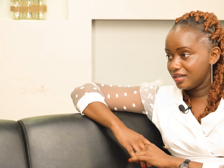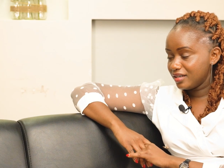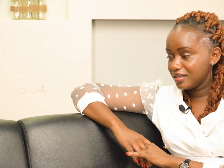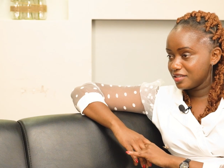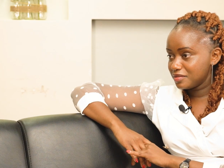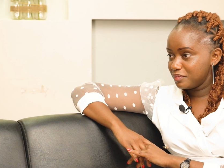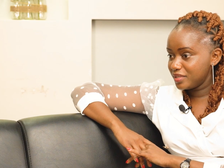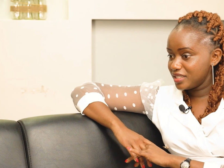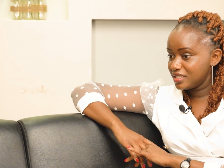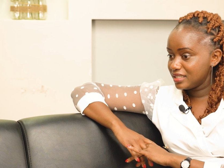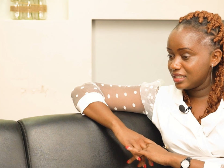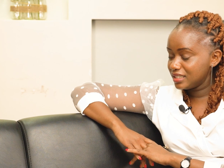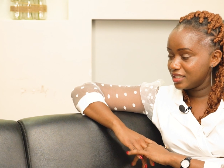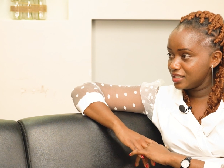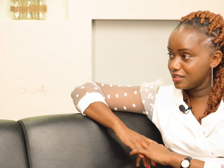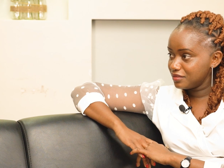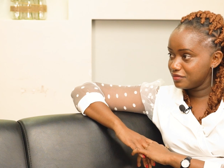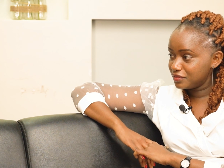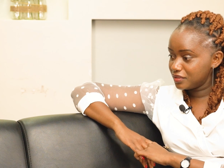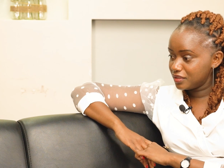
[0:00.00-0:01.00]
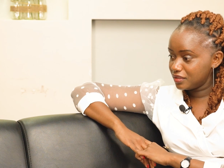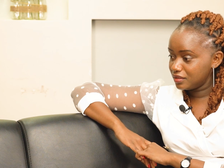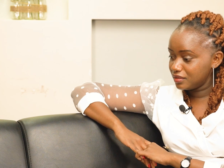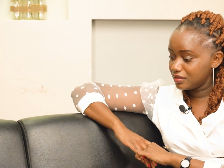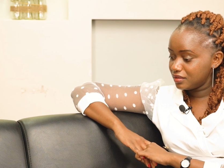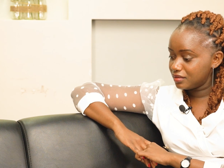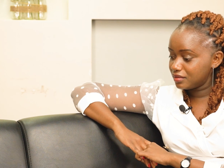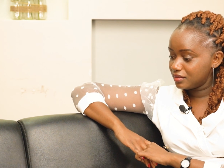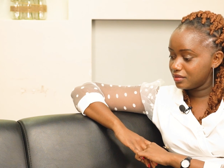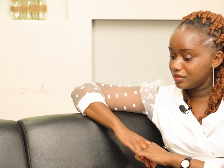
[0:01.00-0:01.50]
especially if
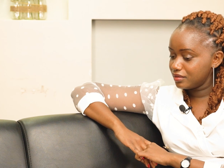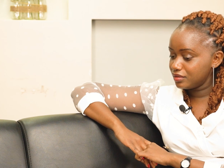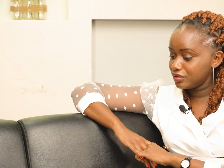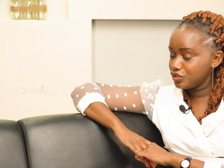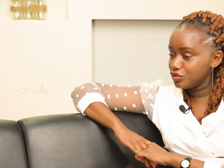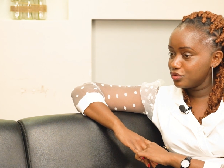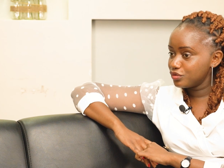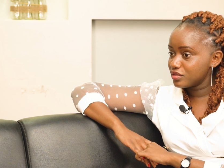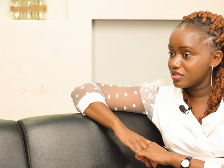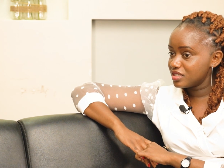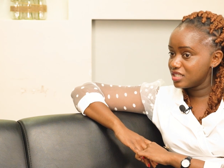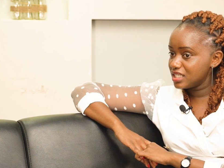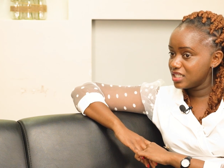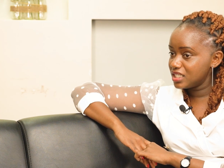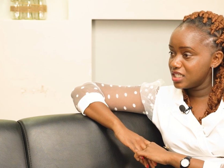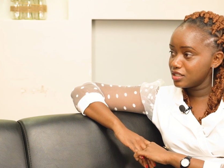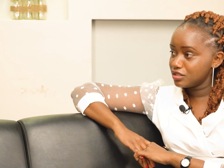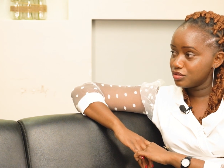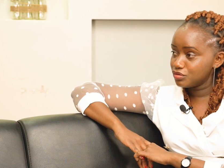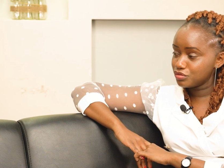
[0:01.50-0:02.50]
you're seeking